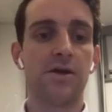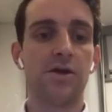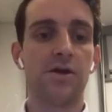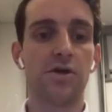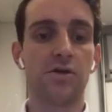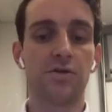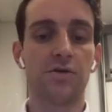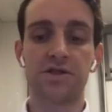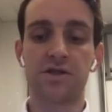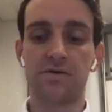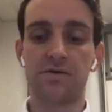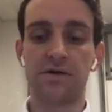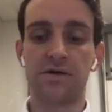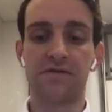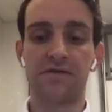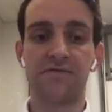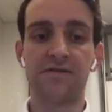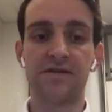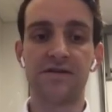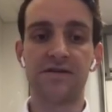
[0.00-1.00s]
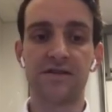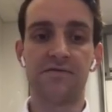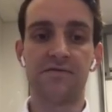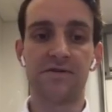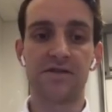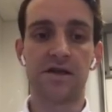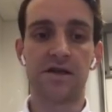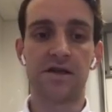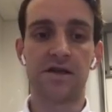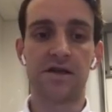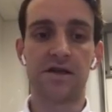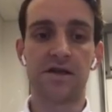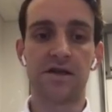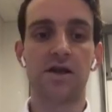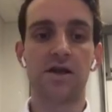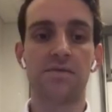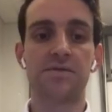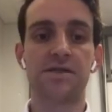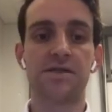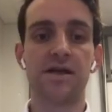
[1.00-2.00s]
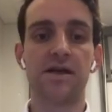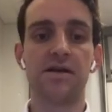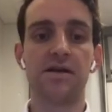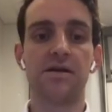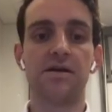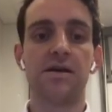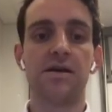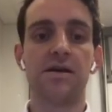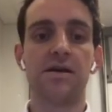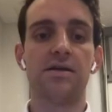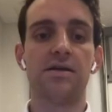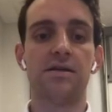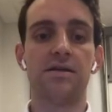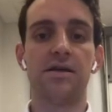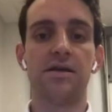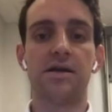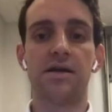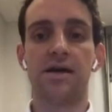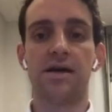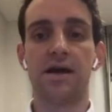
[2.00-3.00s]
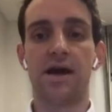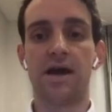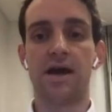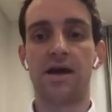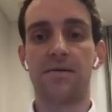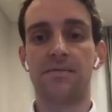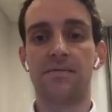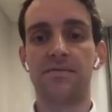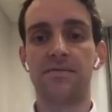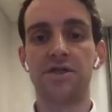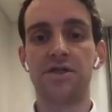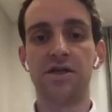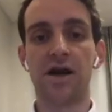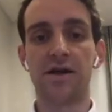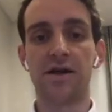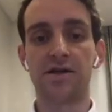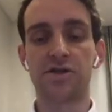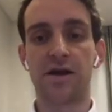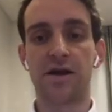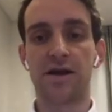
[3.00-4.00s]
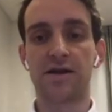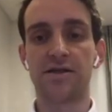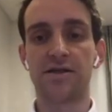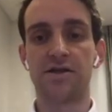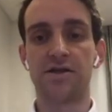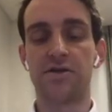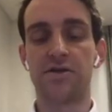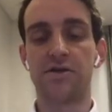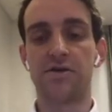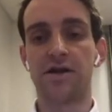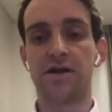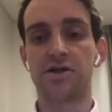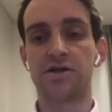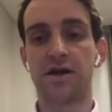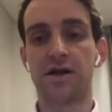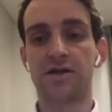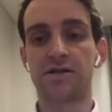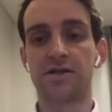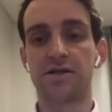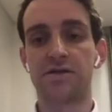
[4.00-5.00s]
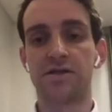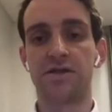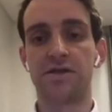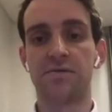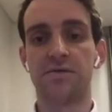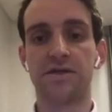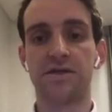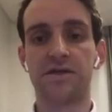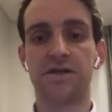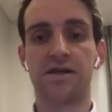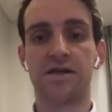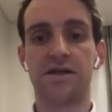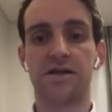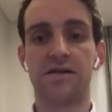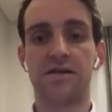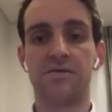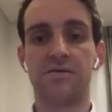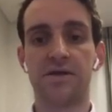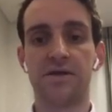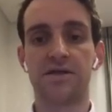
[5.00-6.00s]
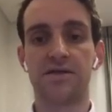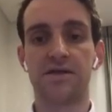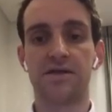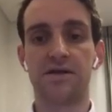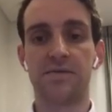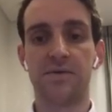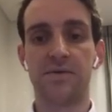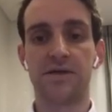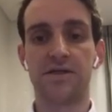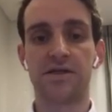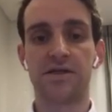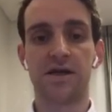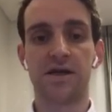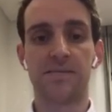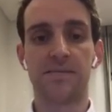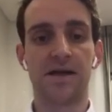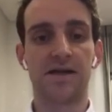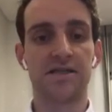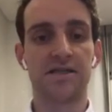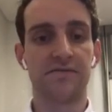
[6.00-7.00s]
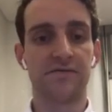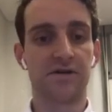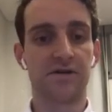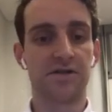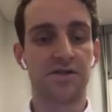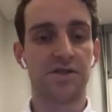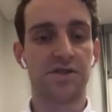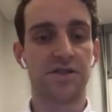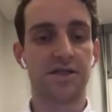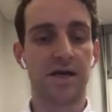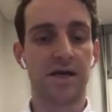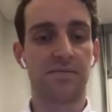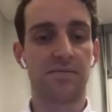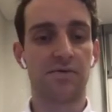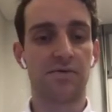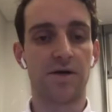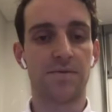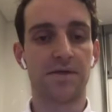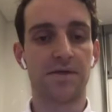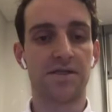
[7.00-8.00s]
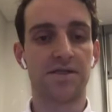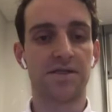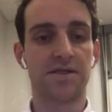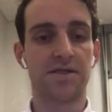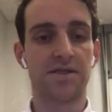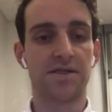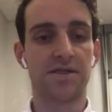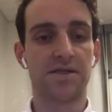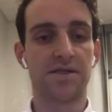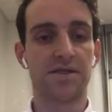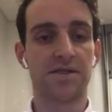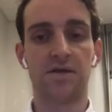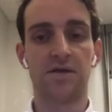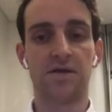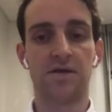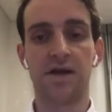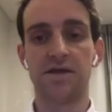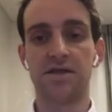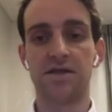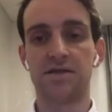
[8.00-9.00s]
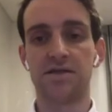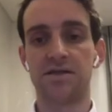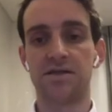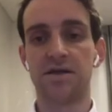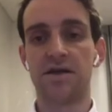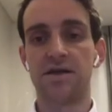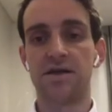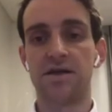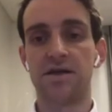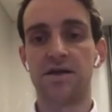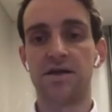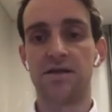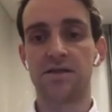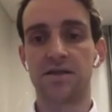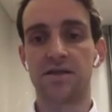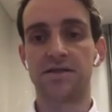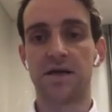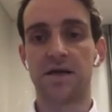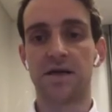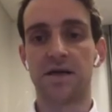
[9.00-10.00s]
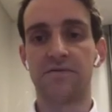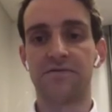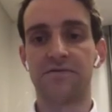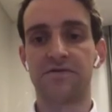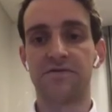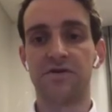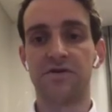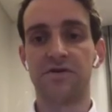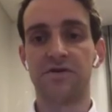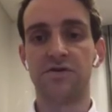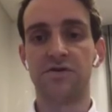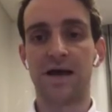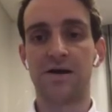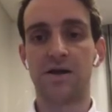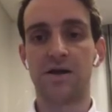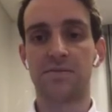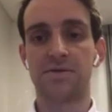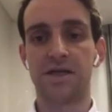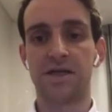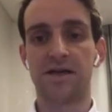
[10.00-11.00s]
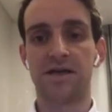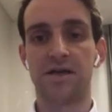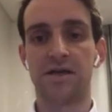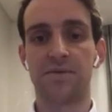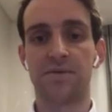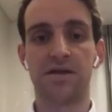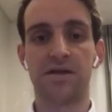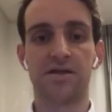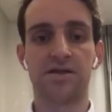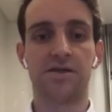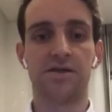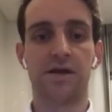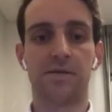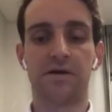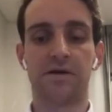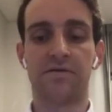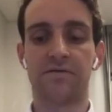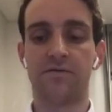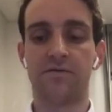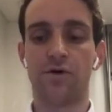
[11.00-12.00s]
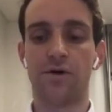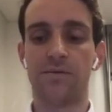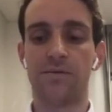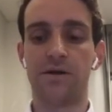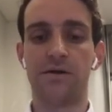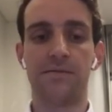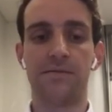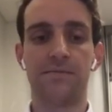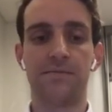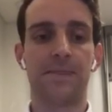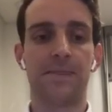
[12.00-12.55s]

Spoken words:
You can also get physiological uptake in the GI tract and urinary tract, which can make it difficult to detect primary sites in these locations. This is an example of diffuse bowel uptake in a patient on metformin.